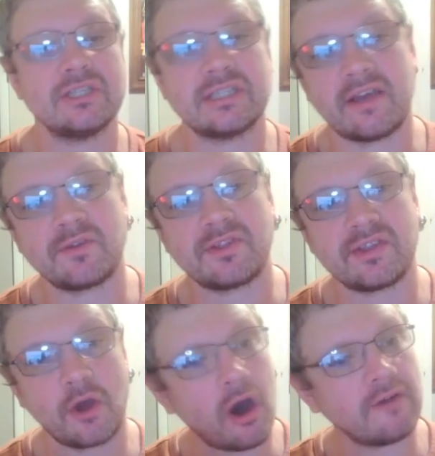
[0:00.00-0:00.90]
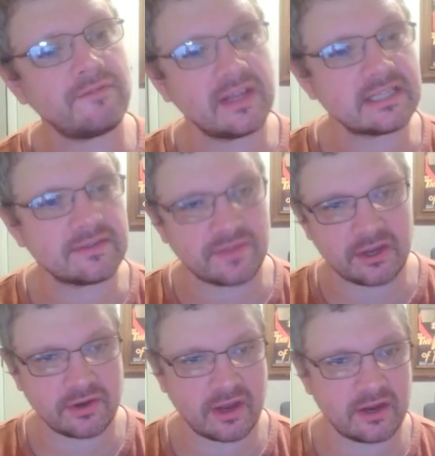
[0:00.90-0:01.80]
It's everything offensive that
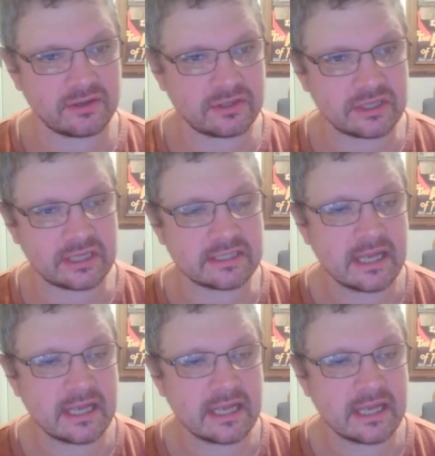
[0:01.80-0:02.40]
your character does.